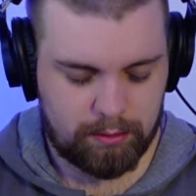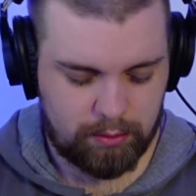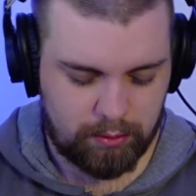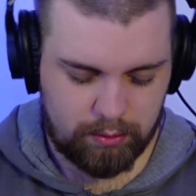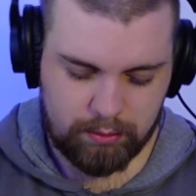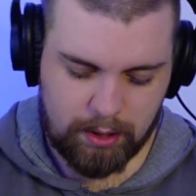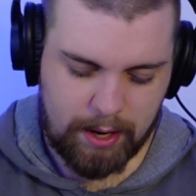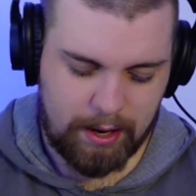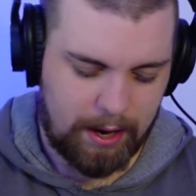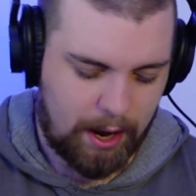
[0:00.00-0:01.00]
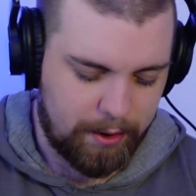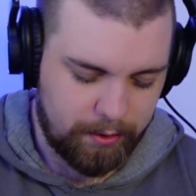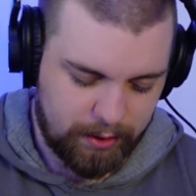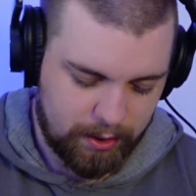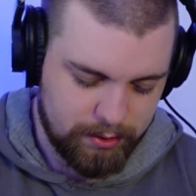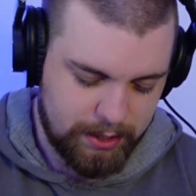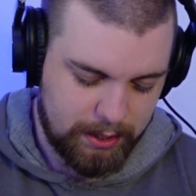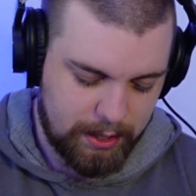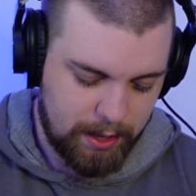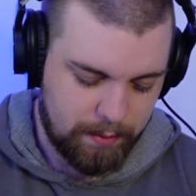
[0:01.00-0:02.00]
Oh, I, no, I don't think I'll take
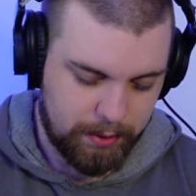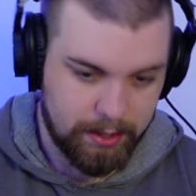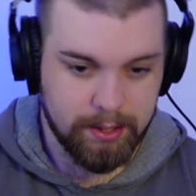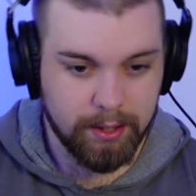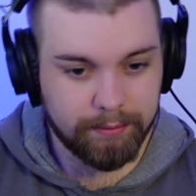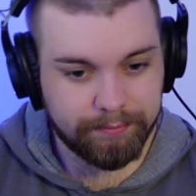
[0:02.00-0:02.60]
it out of the plastic.